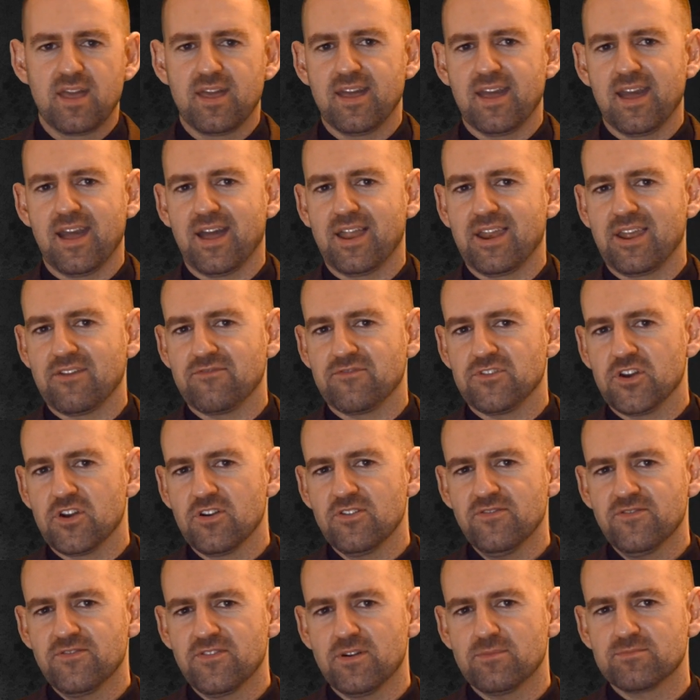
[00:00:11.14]
And if you're
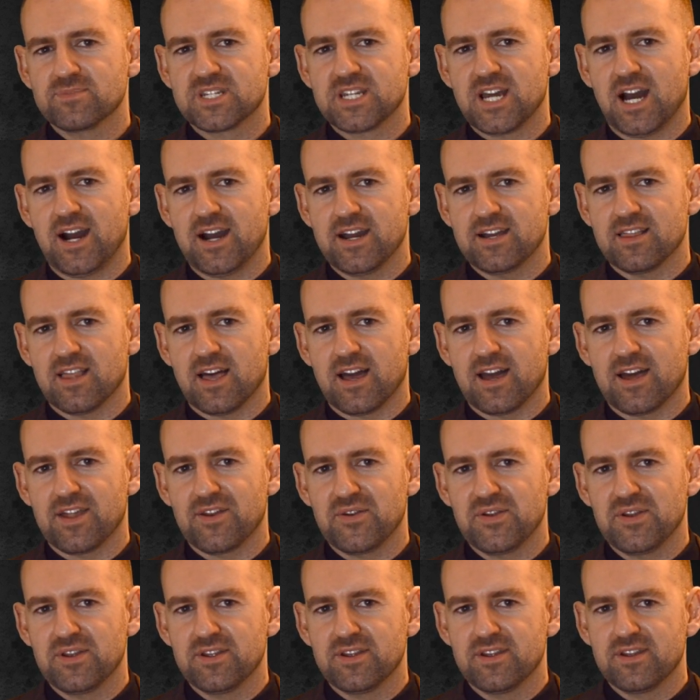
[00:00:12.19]
from Thailand,
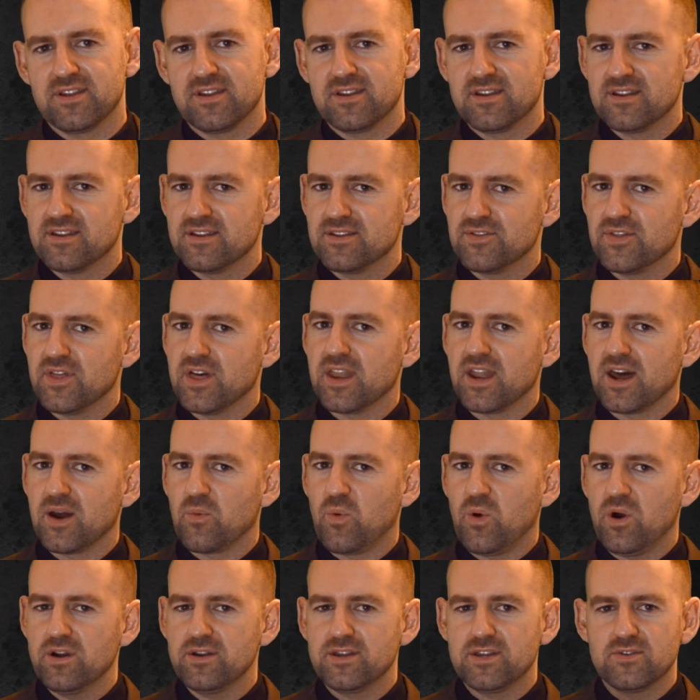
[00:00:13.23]
then I
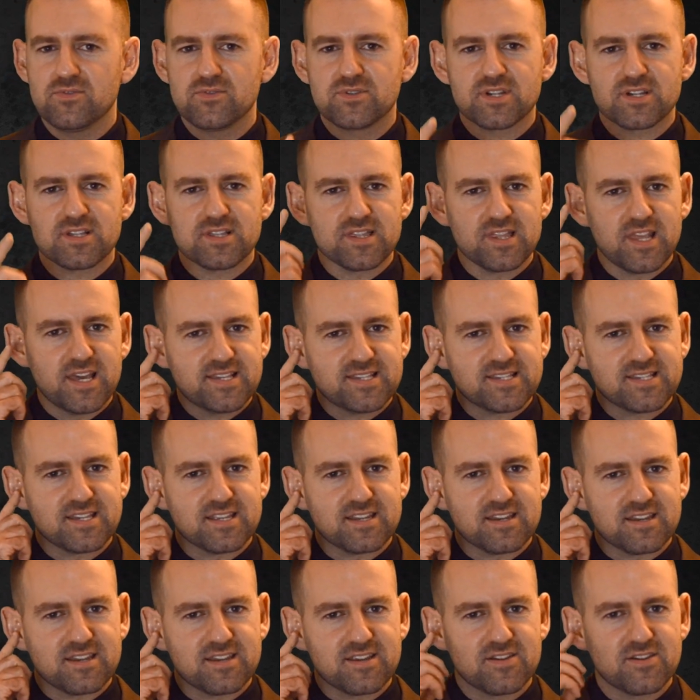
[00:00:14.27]
want you to
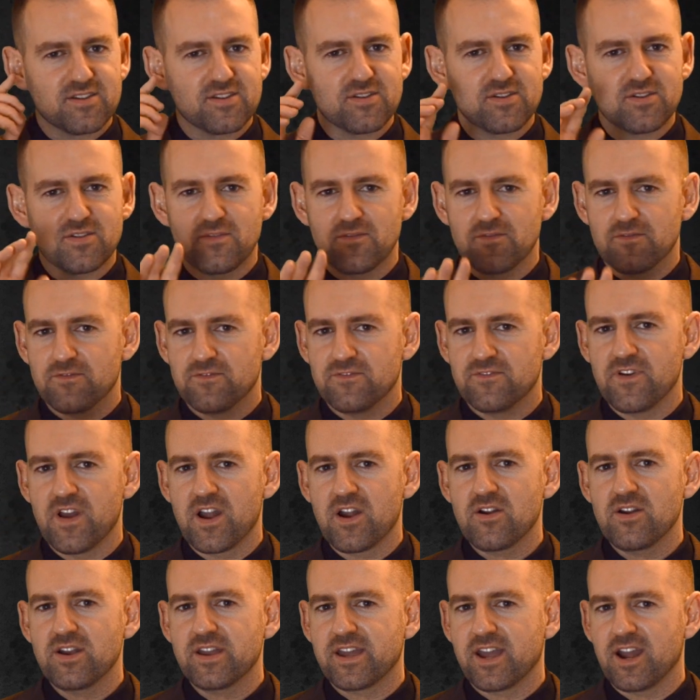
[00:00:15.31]
listen
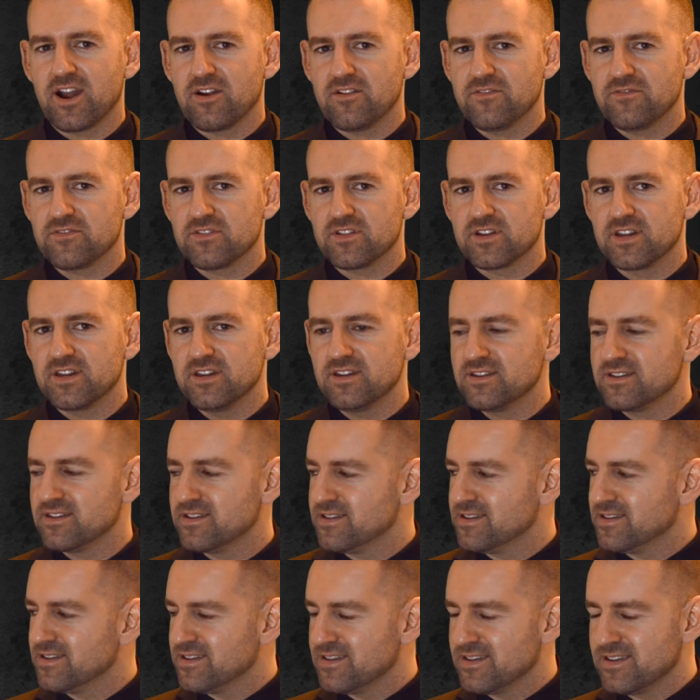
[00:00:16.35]
very carefully
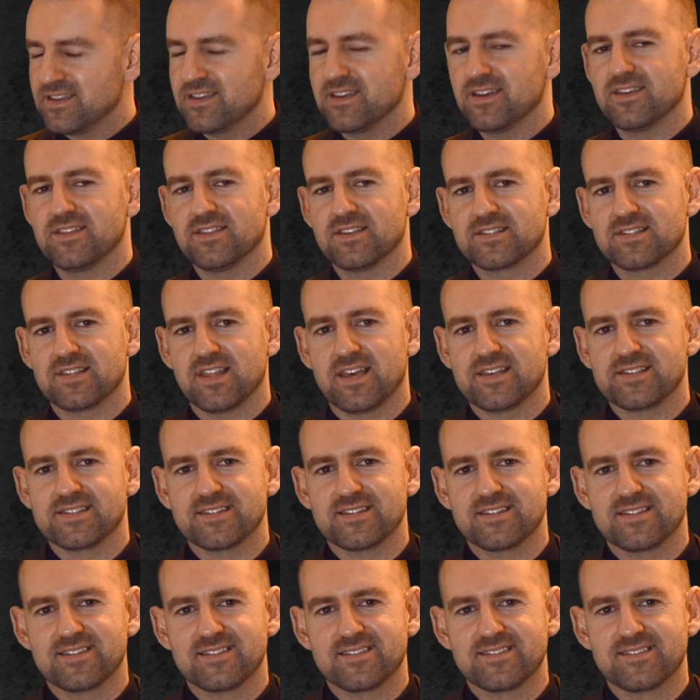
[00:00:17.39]
in this lesson.